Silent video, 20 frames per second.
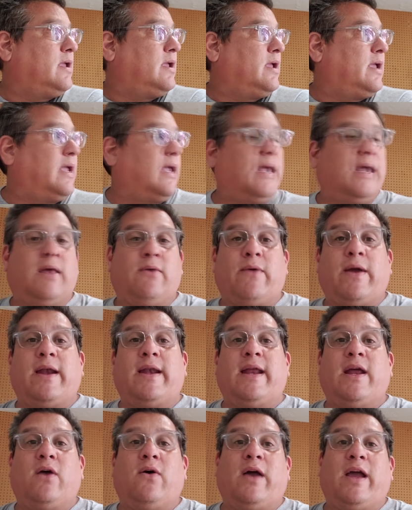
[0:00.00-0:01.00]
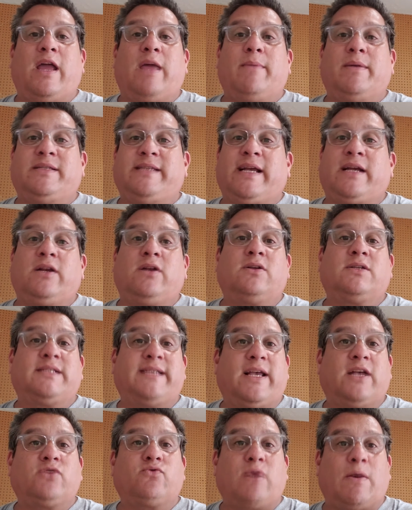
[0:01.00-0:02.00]
And right now I am a technical
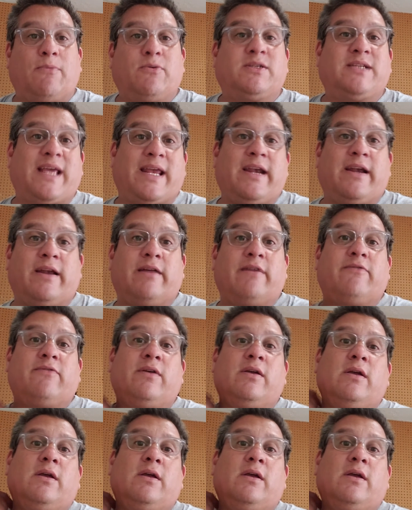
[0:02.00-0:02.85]
sales representative.